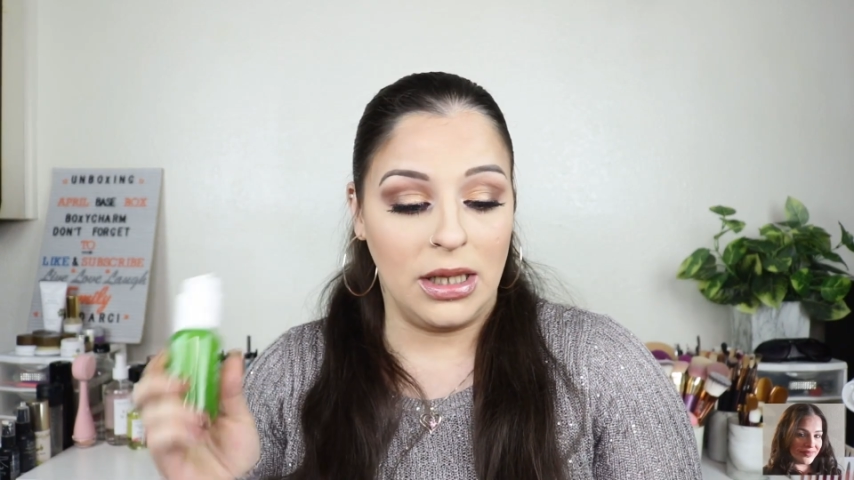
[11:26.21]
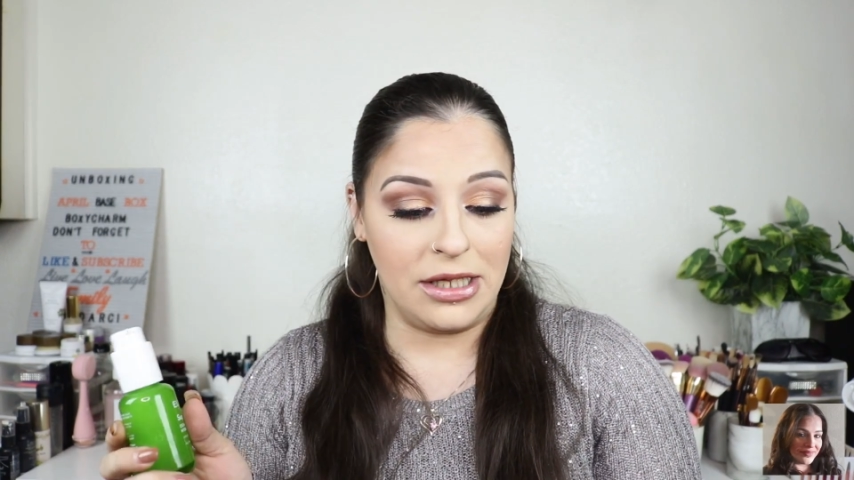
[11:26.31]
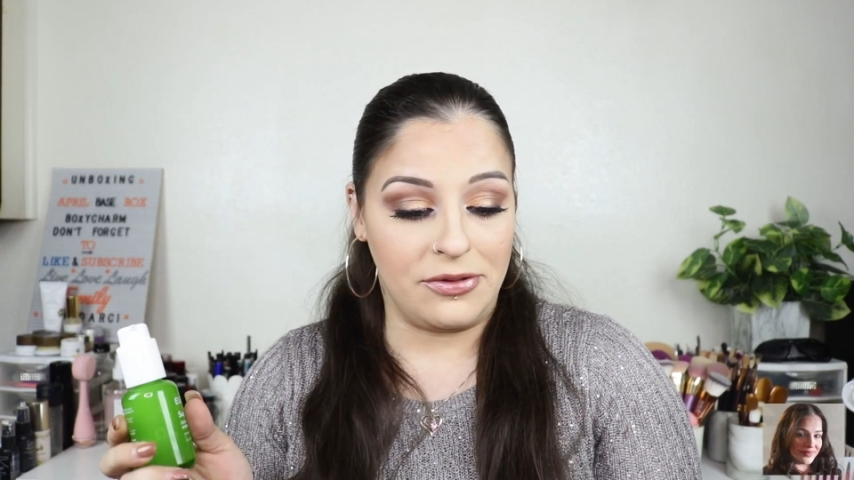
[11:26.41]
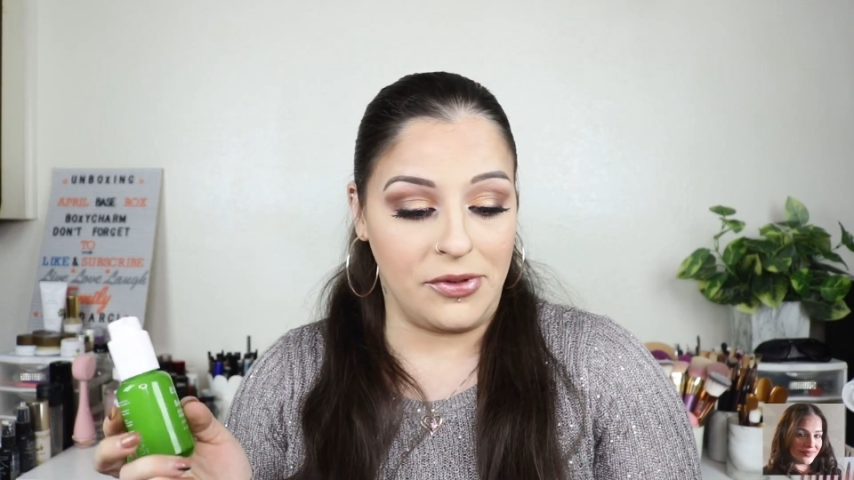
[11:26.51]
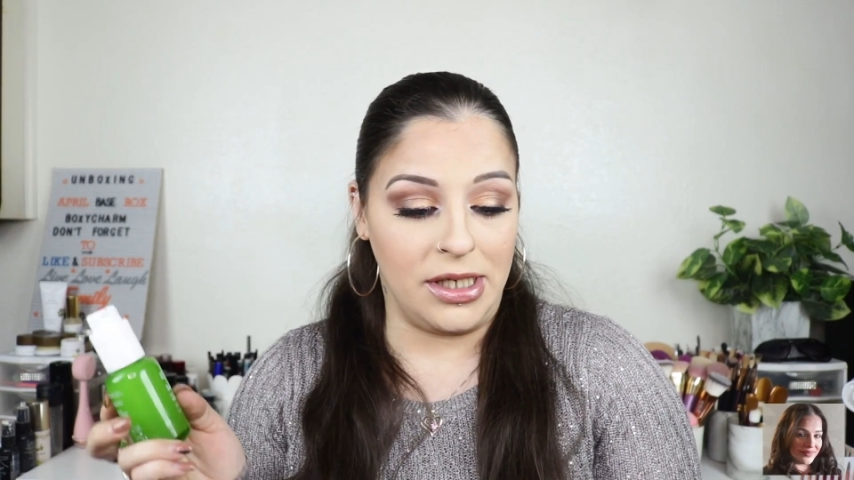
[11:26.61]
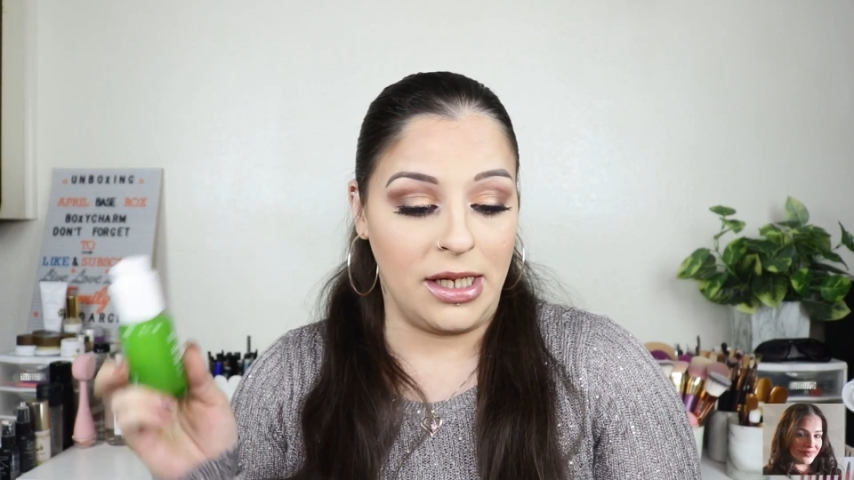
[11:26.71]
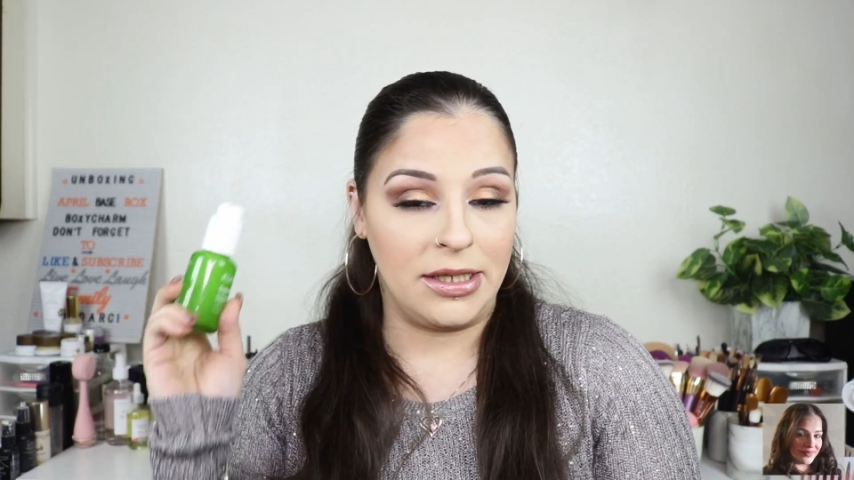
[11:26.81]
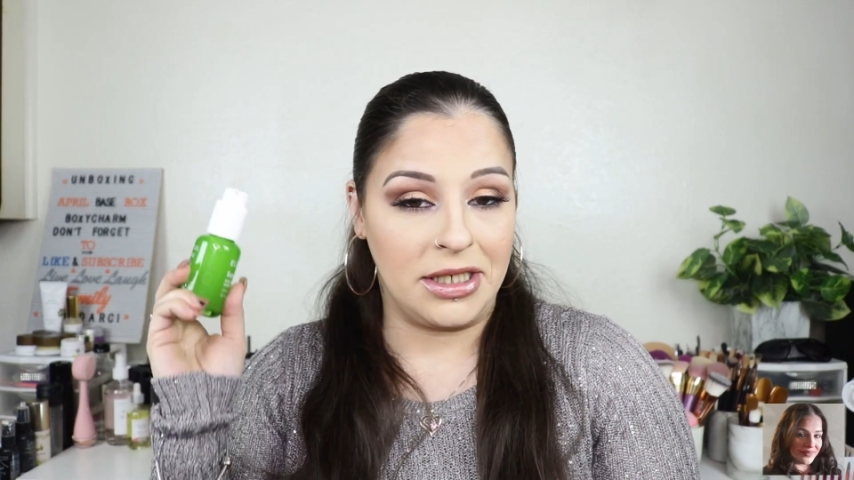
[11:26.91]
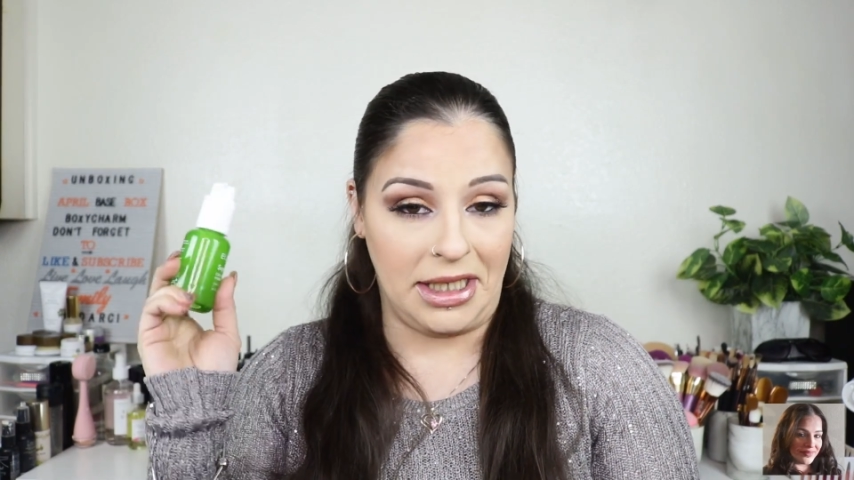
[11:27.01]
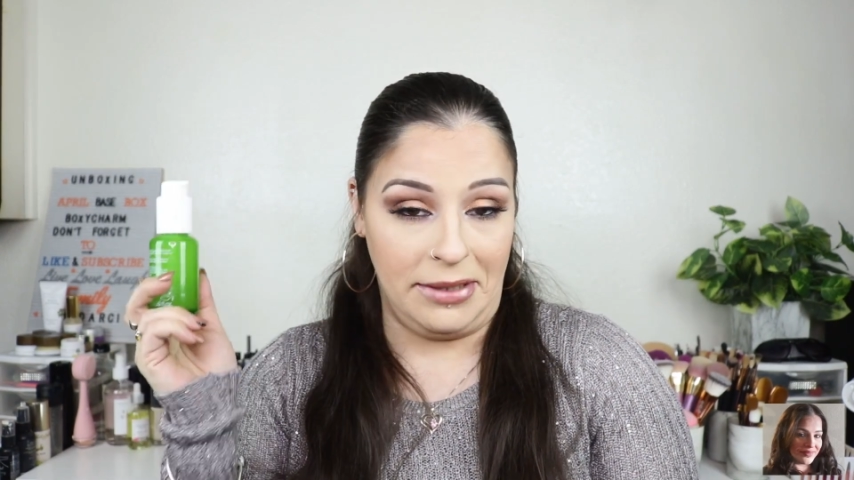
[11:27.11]
Let's read
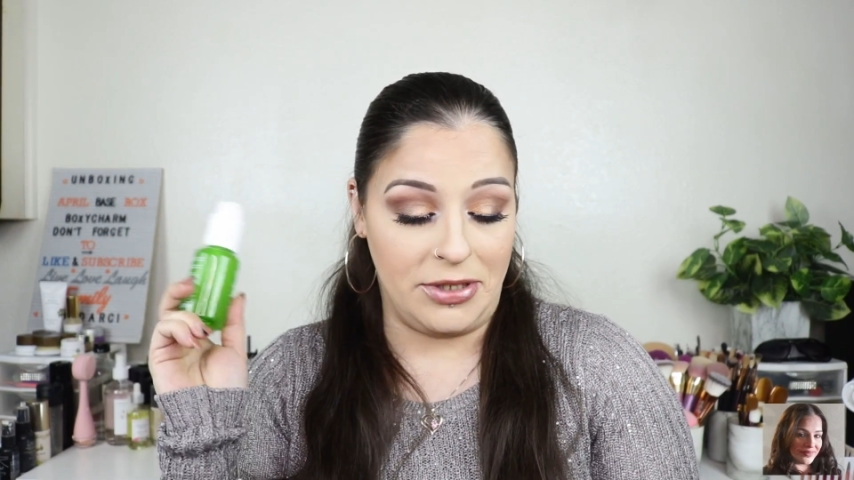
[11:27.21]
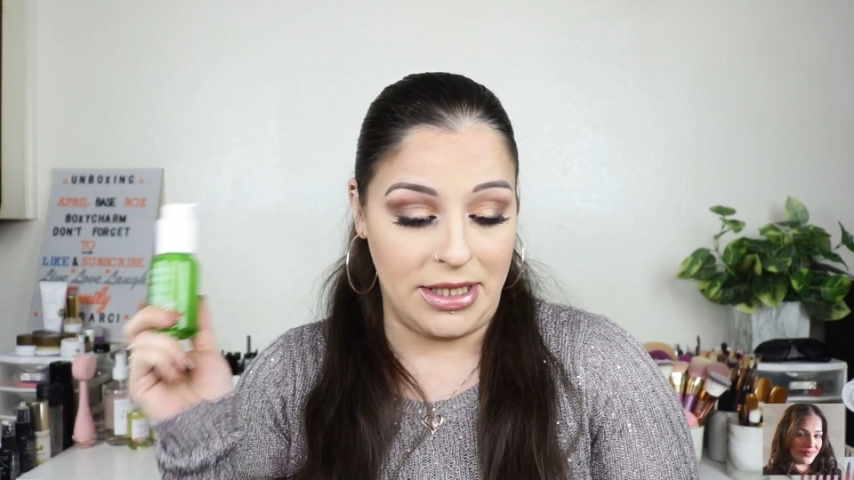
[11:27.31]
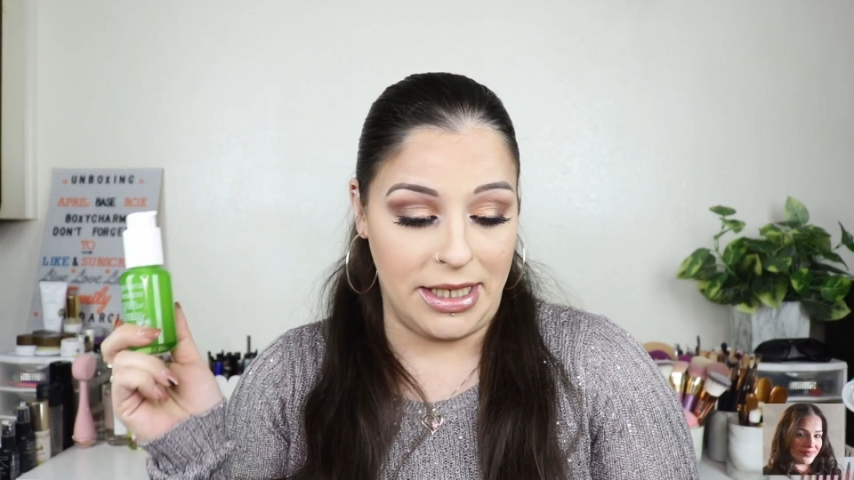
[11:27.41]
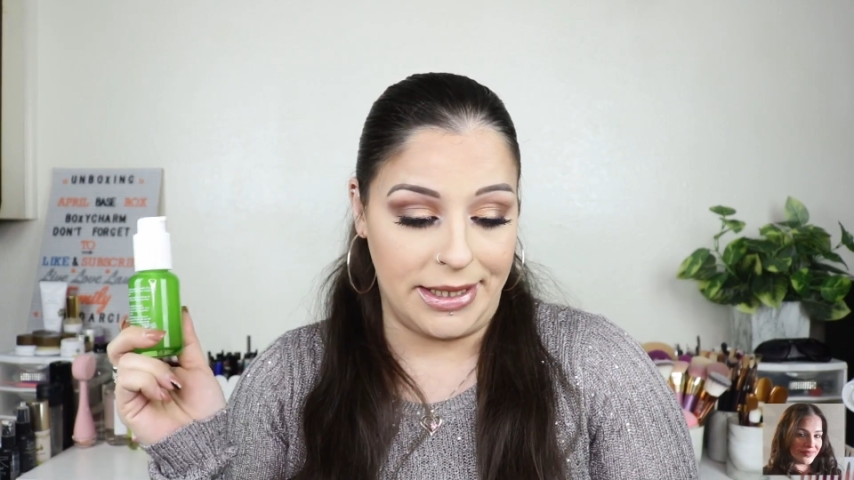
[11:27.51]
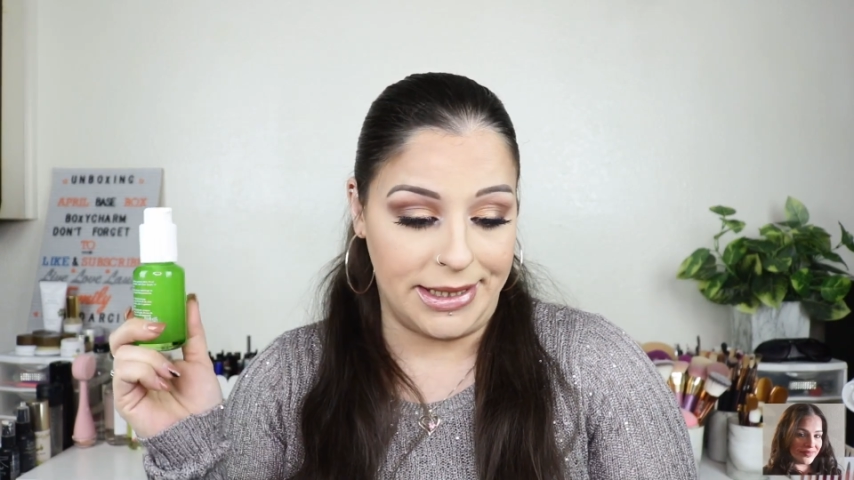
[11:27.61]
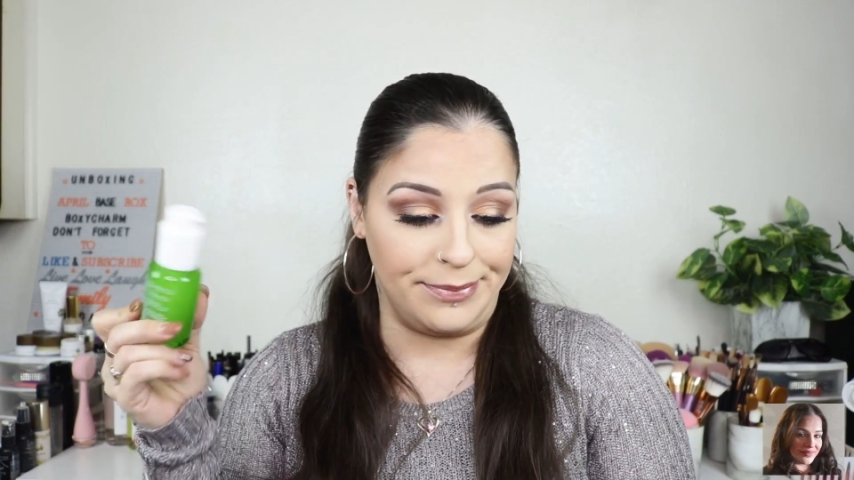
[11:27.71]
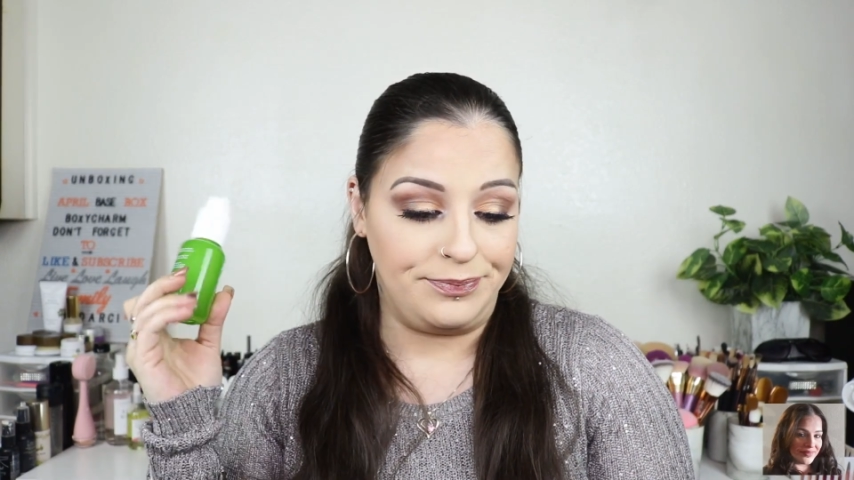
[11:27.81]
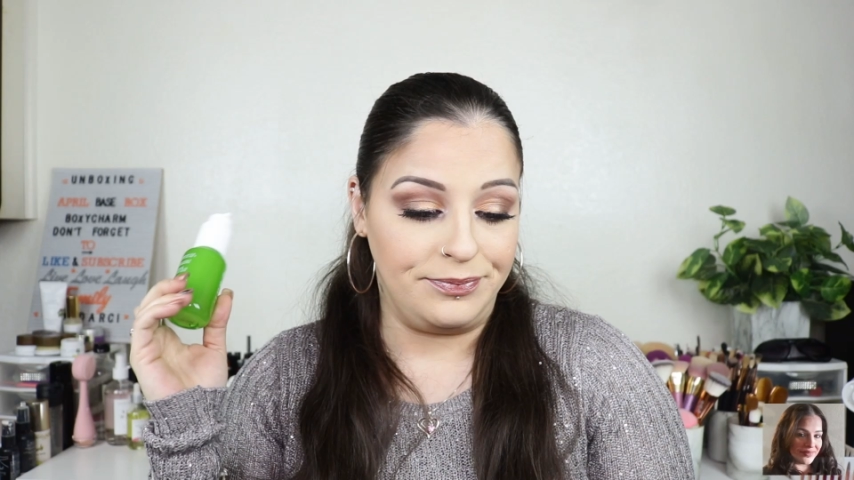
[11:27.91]
the claims on this.